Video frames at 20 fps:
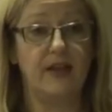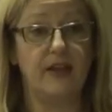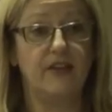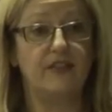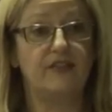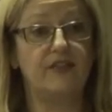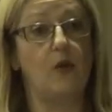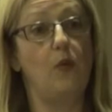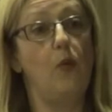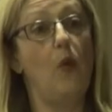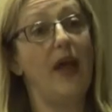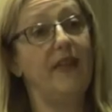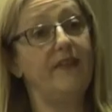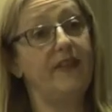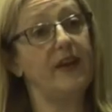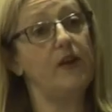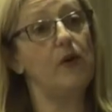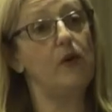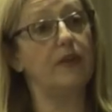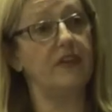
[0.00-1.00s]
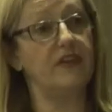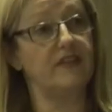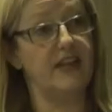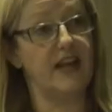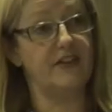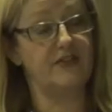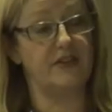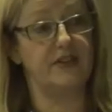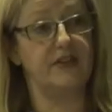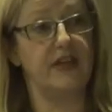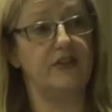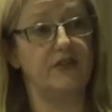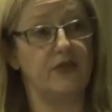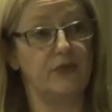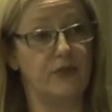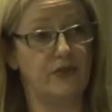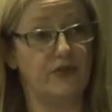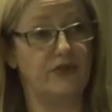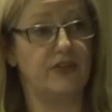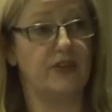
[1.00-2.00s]
So when they got this letter, they
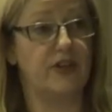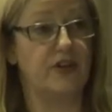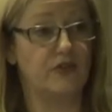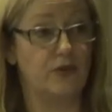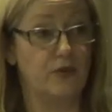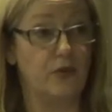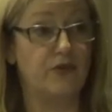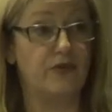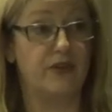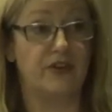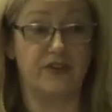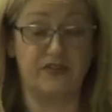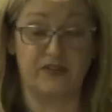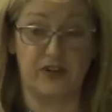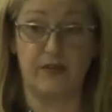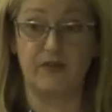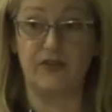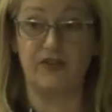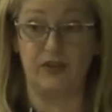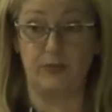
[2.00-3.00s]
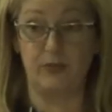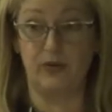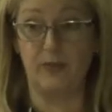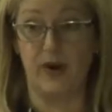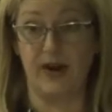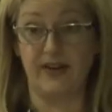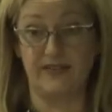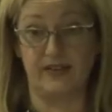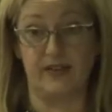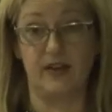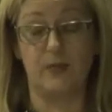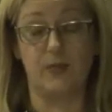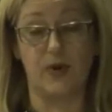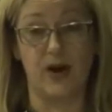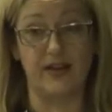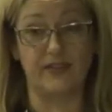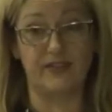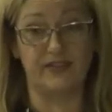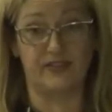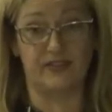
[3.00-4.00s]
talked to their daughter and discovered she was binding her
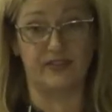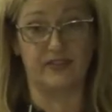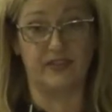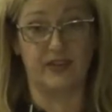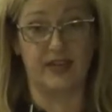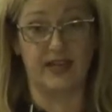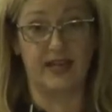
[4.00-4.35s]
breasts.